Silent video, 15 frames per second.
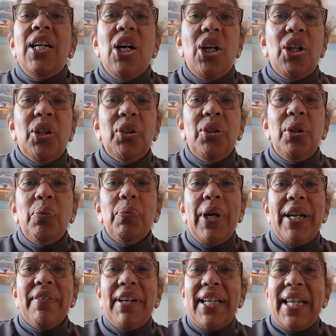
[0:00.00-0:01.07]
on
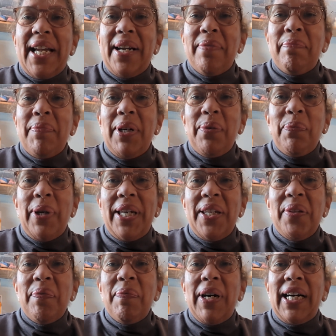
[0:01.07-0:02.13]
where I am
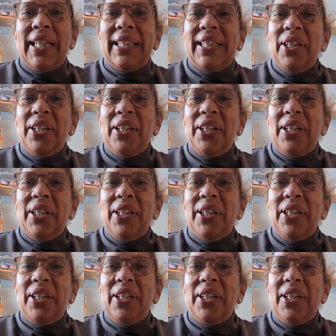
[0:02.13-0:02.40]
with my